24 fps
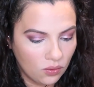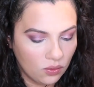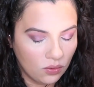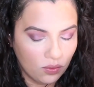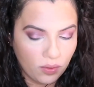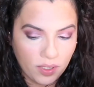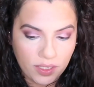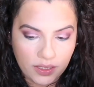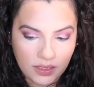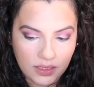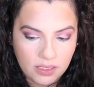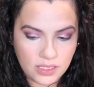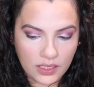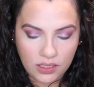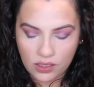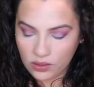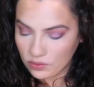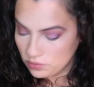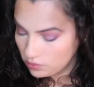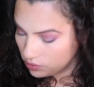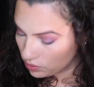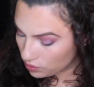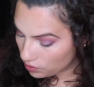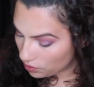Oh, I didn't
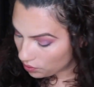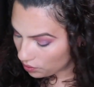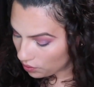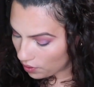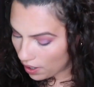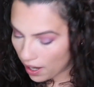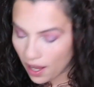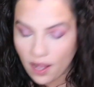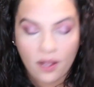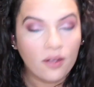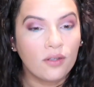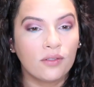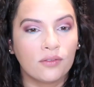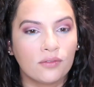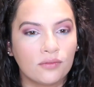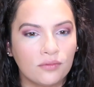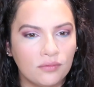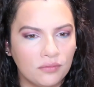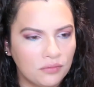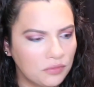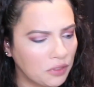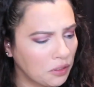use crown.